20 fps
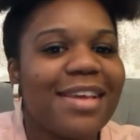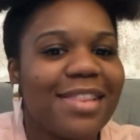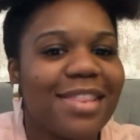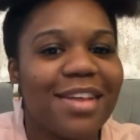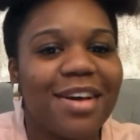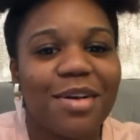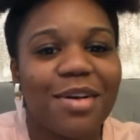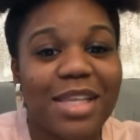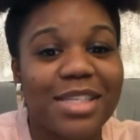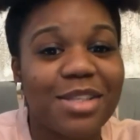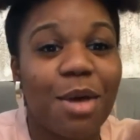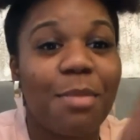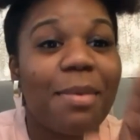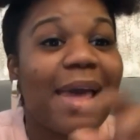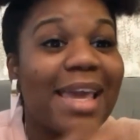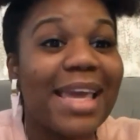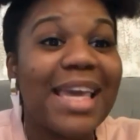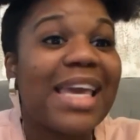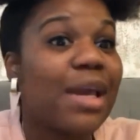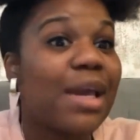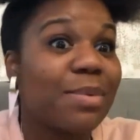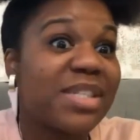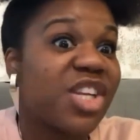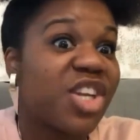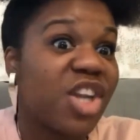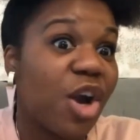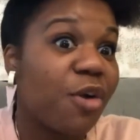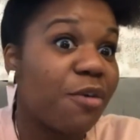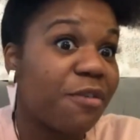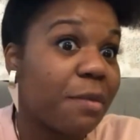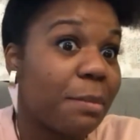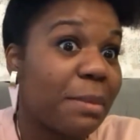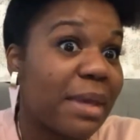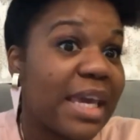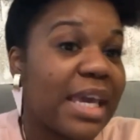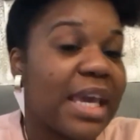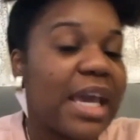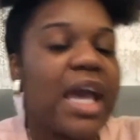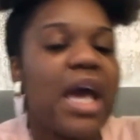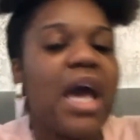look, let's go back. It was a no for
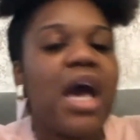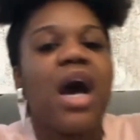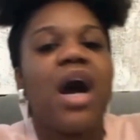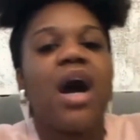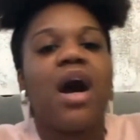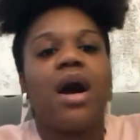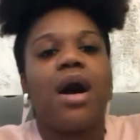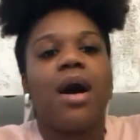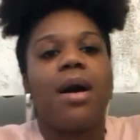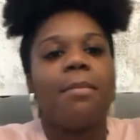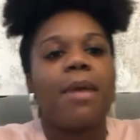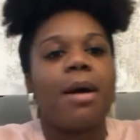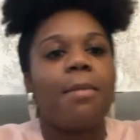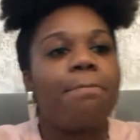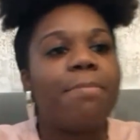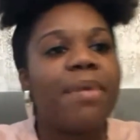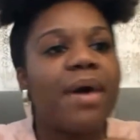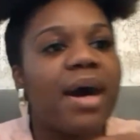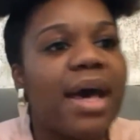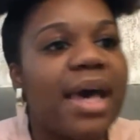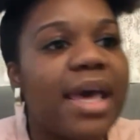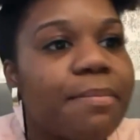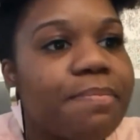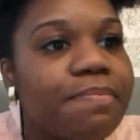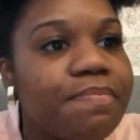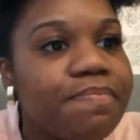me. Um, but